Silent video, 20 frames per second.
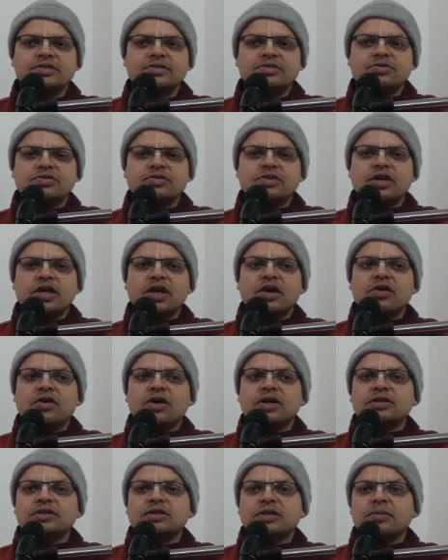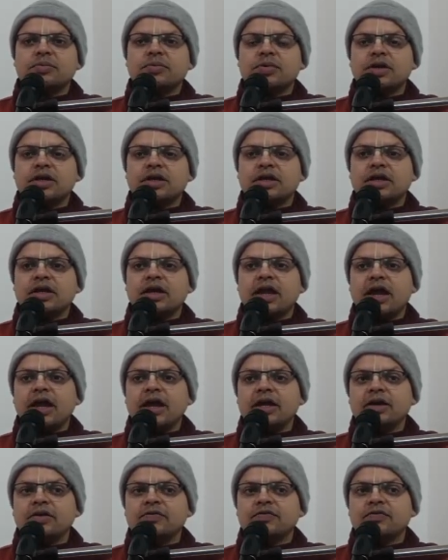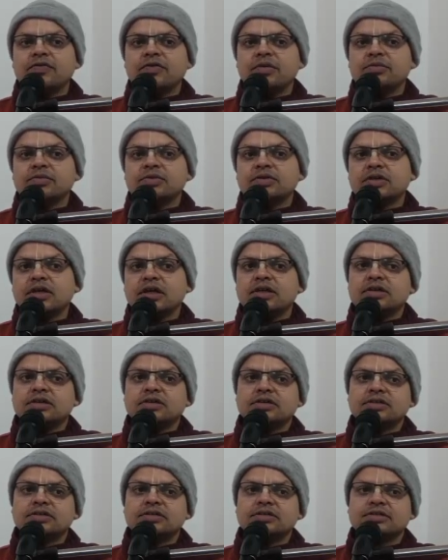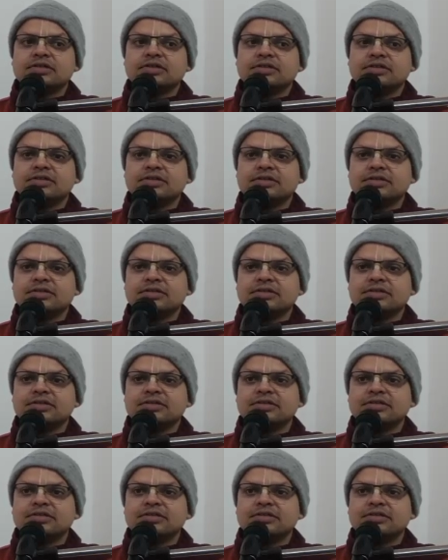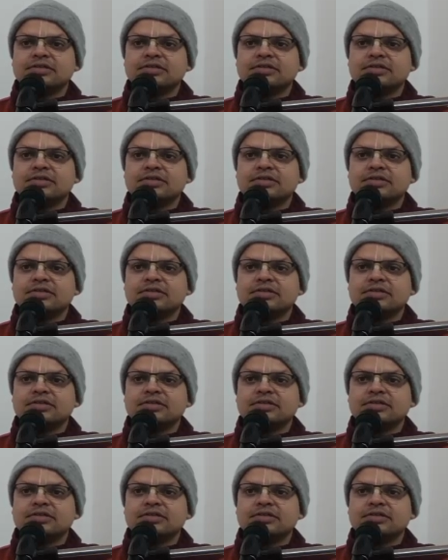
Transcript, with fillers: So you cannot separate light from sun. Yes.